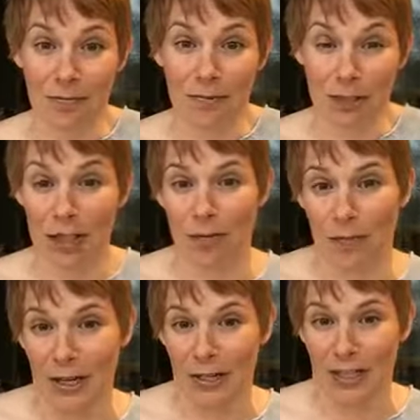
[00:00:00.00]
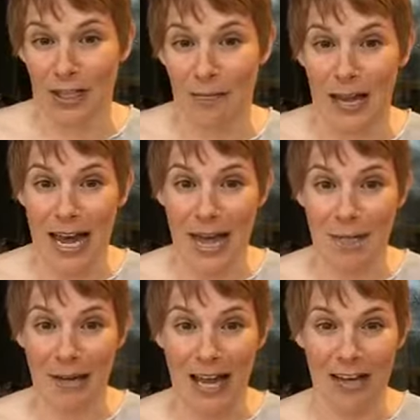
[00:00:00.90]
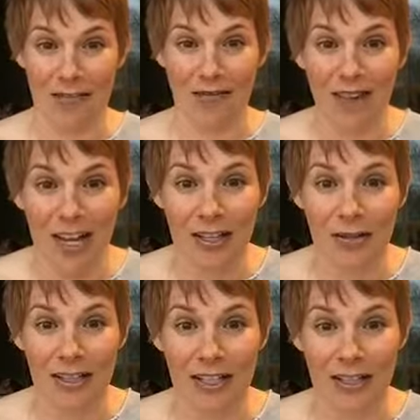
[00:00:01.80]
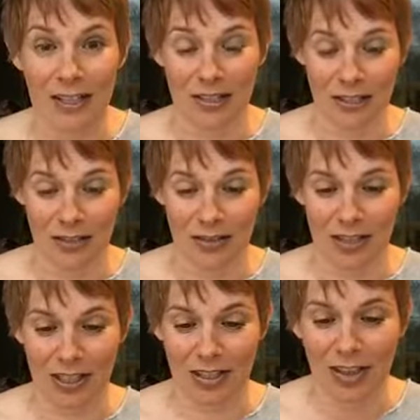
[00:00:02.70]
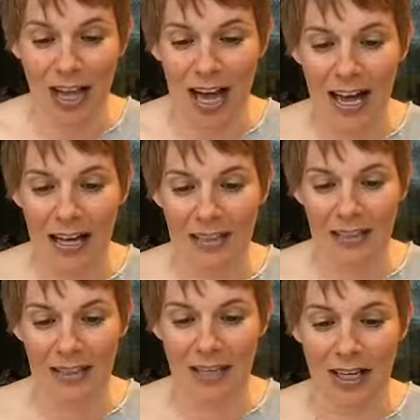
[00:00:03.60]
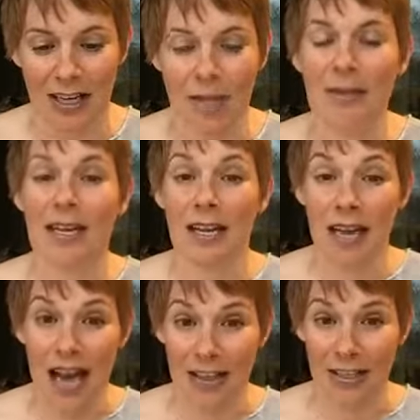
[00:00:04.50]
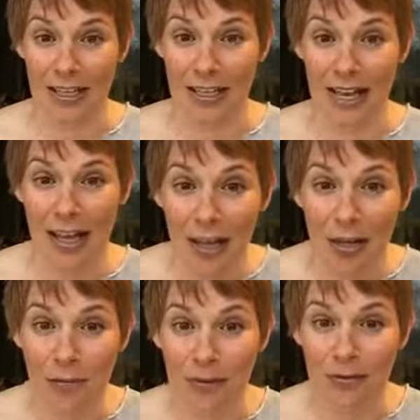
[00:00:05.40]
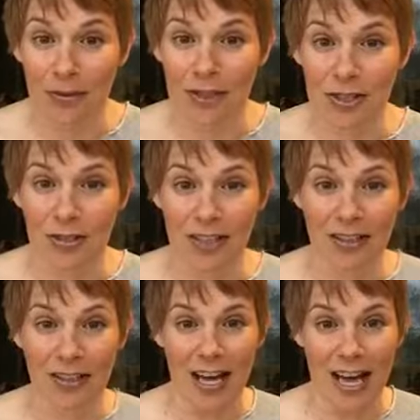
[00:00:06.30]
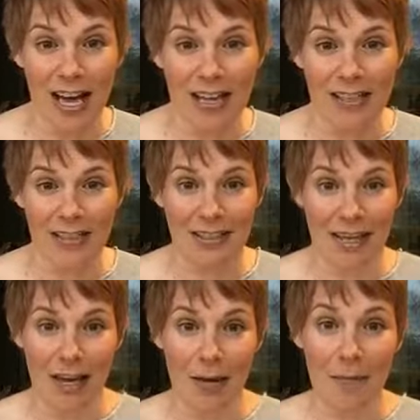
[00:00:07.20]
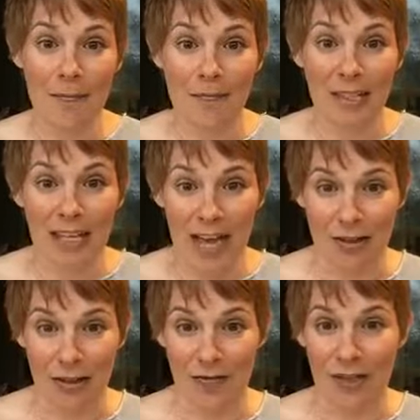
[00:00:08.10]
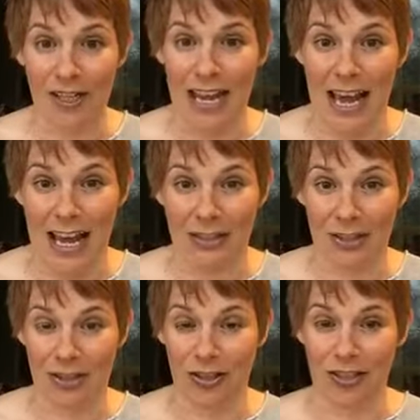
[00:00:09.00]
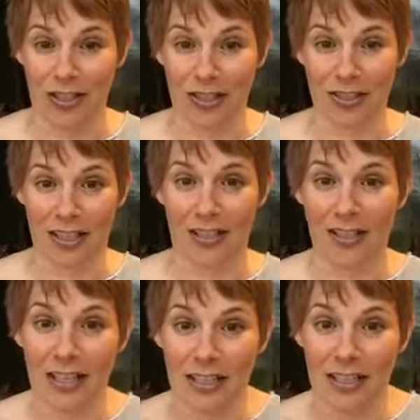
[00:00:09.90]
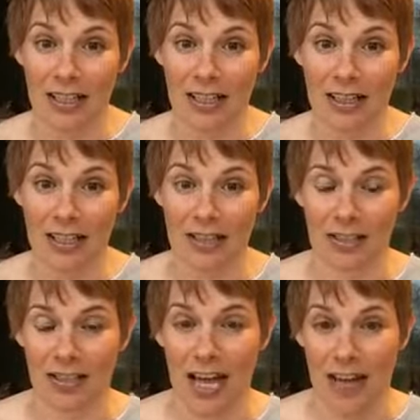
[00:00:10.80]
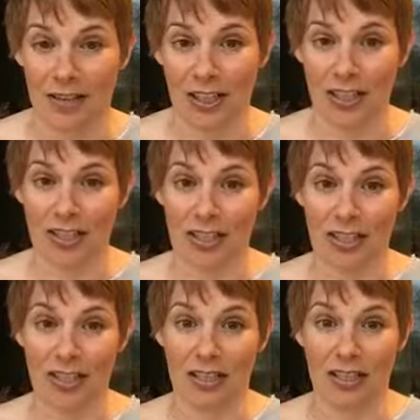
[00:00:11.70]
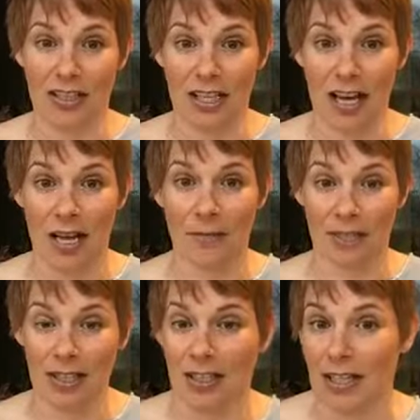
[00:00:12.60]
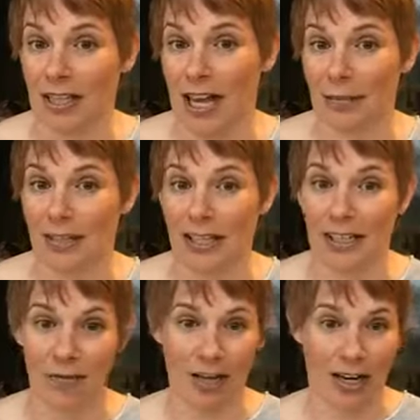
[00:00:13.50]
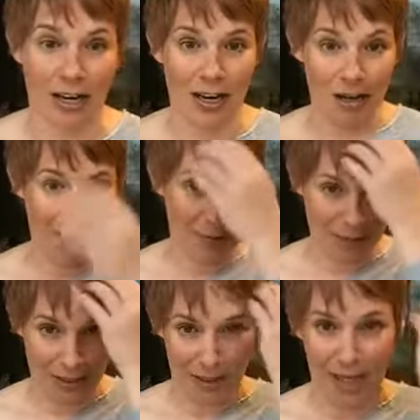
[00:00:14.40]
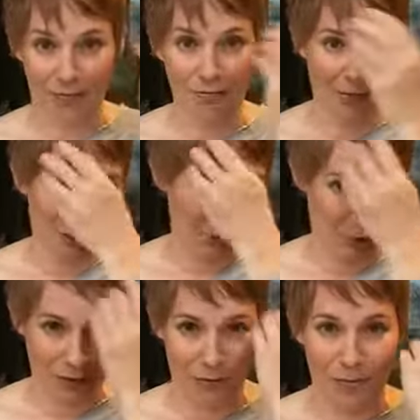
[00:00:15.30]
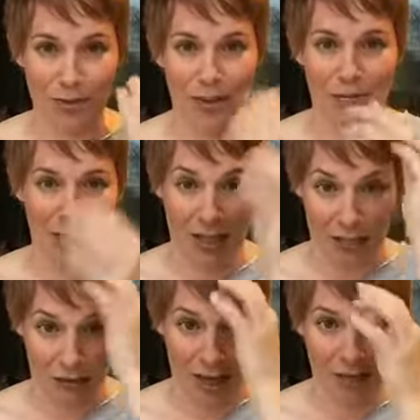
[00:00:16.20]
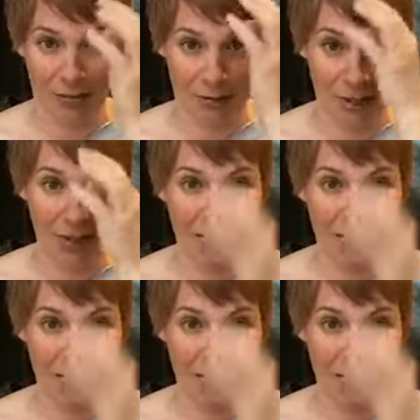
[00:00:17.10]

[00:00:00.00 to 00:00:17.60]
you know where to get a map, how to follow it so that you don't get lost, um, how to get help if you do get lost, um, how to avoid hazards, things like lightning, things like avalanches. Um, and these can happen anywhere. Um, I'm talking. I'm kind of most familiar with Colorado, but